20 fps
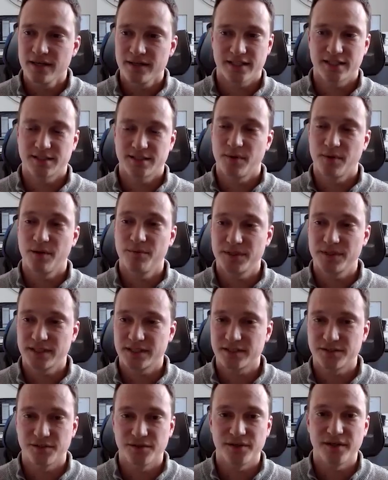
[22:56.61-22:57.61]
that small
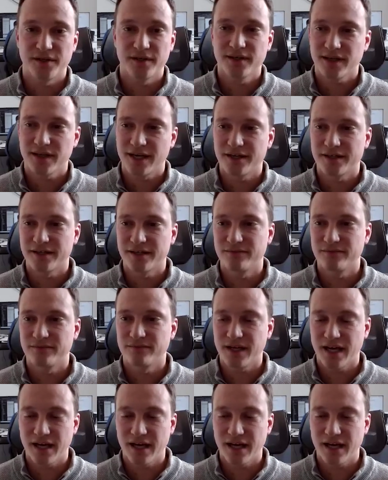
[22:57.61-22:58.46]
business owner I can